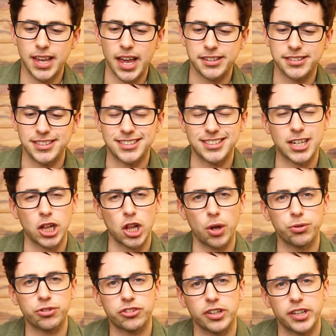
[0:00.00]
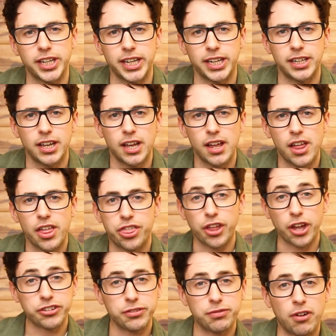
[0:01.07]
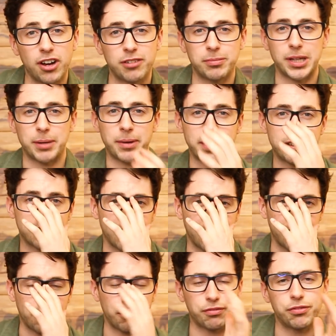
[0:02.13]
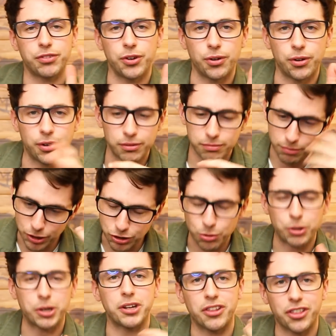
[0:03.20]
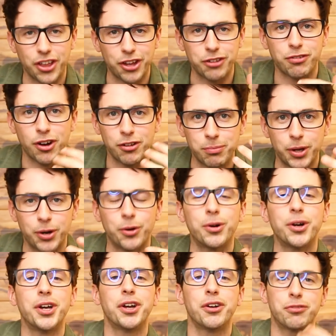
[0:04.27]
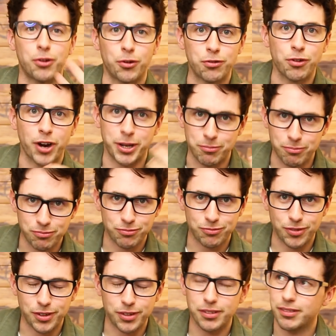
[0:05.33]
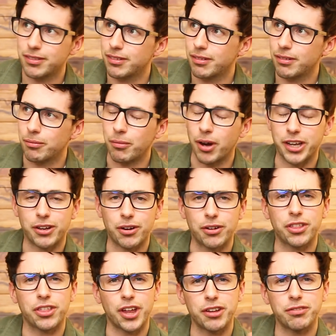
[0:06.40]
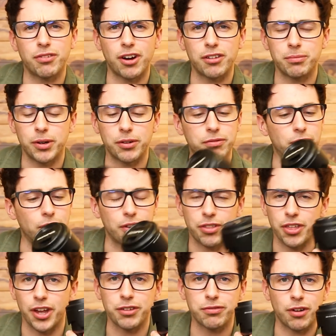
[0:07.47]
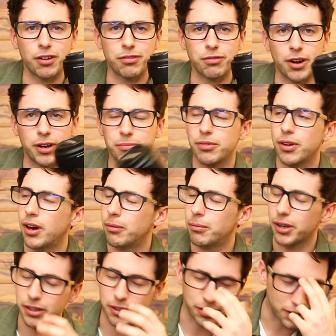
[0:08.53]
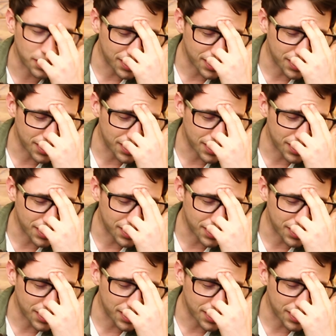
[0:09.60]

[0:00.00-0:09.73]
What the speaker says: guess, is close to the 35mm if we're talking 35mm full frame. My God, 35mm 35 frame, but oh my God.